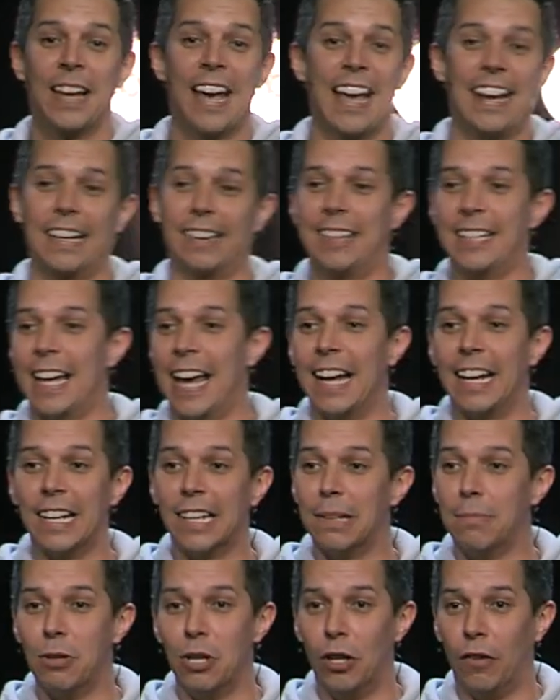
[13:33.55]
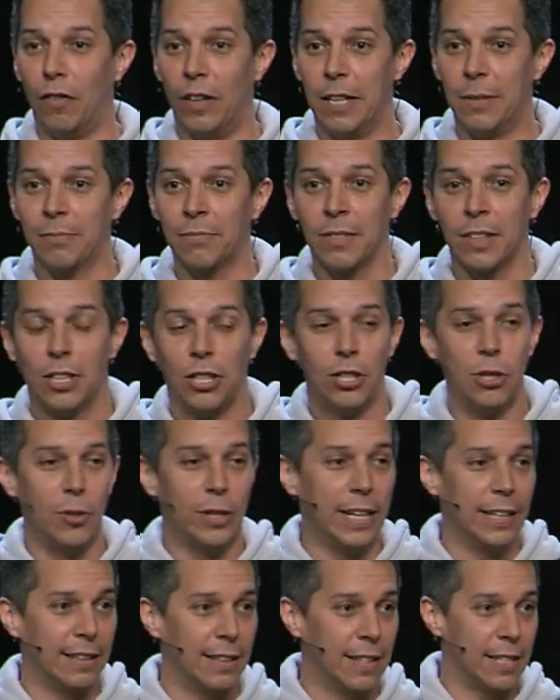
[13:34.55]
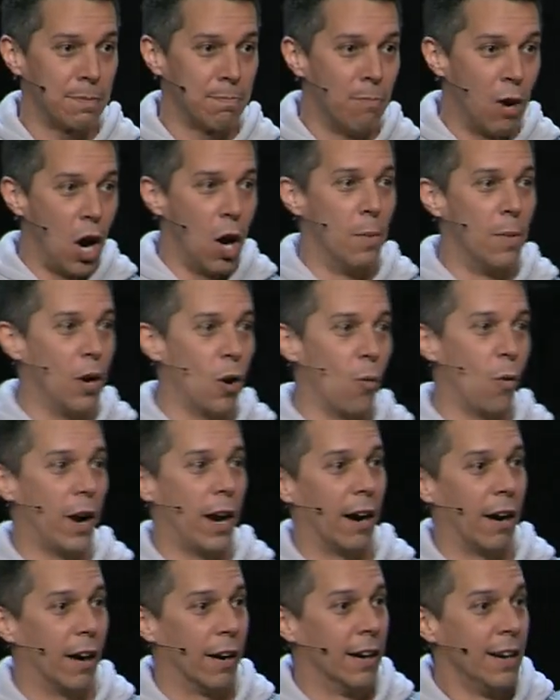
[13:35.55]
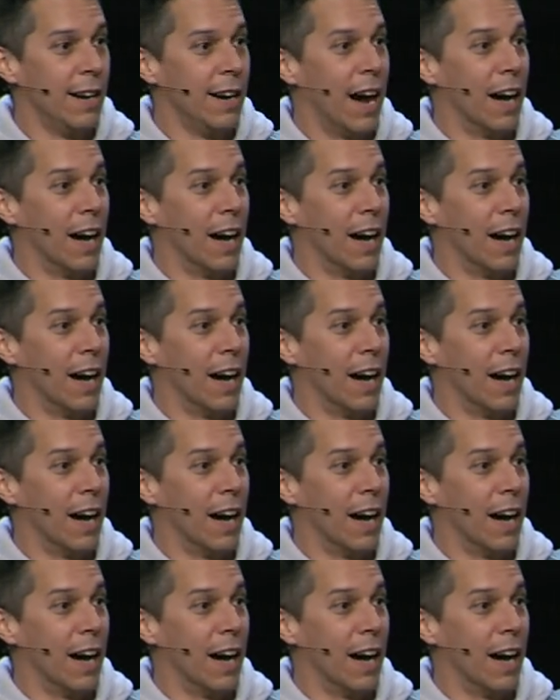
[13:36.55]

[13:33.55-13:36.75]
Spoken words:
And at the end of the movie, you get this moment where